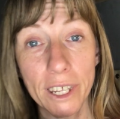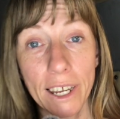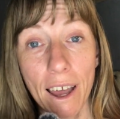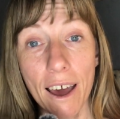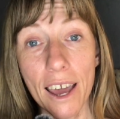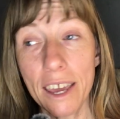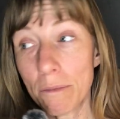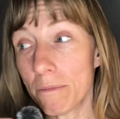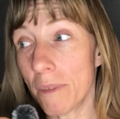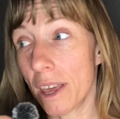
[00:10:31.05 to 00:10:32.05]
Like I
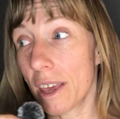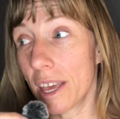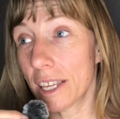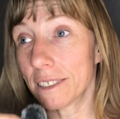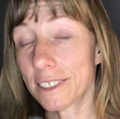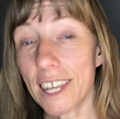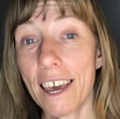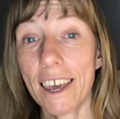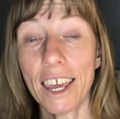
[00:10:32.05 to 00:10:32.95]
am set